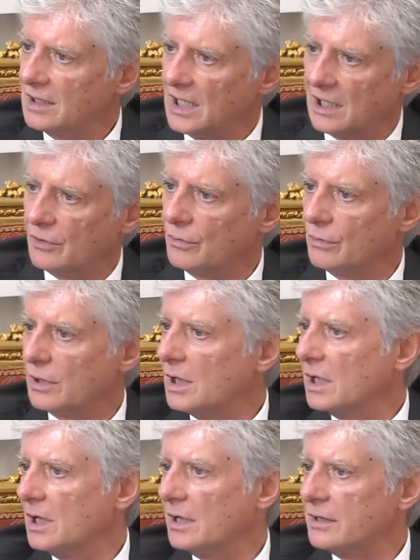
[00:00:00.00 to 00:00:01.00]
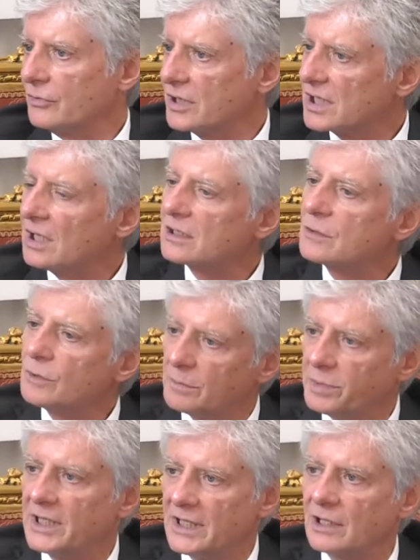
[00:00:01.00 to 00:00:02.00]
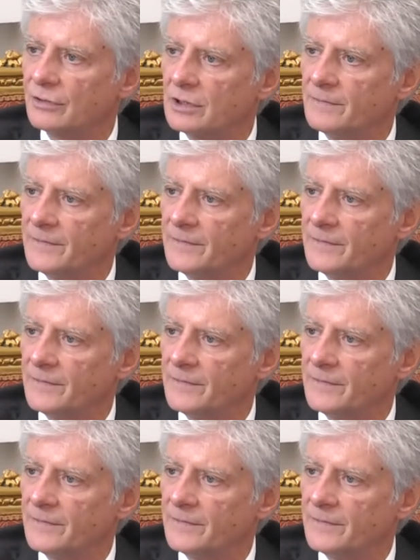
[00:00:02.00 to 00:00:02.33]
how uh, the results will play out.